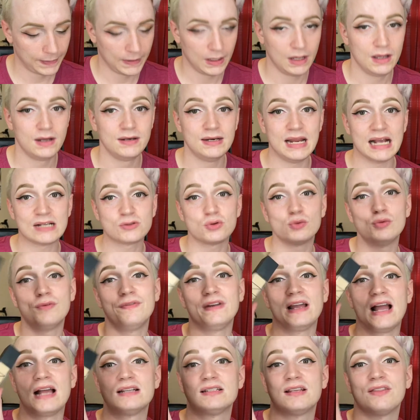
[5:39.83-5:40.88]
Next, we're moving
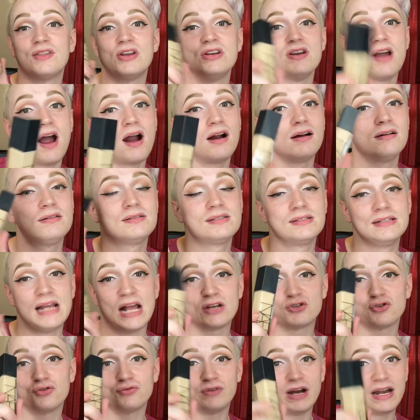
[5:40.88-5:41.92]
on to the Nars
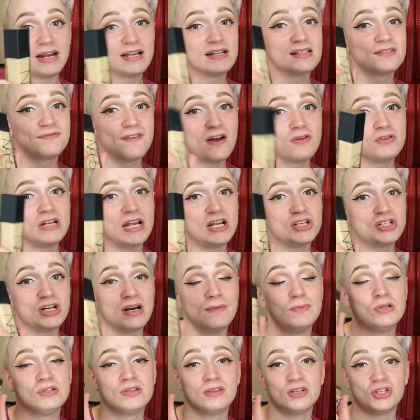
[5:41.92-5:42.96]
Natural Radiance Foundation. I'm
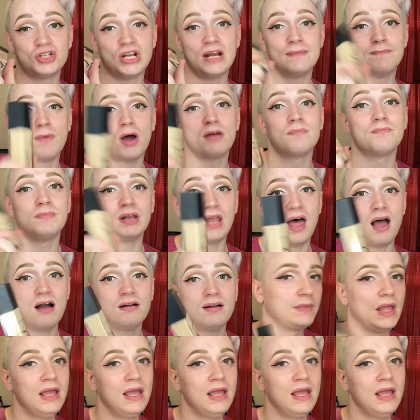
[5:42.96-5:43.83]
using the shade Mont Blanc.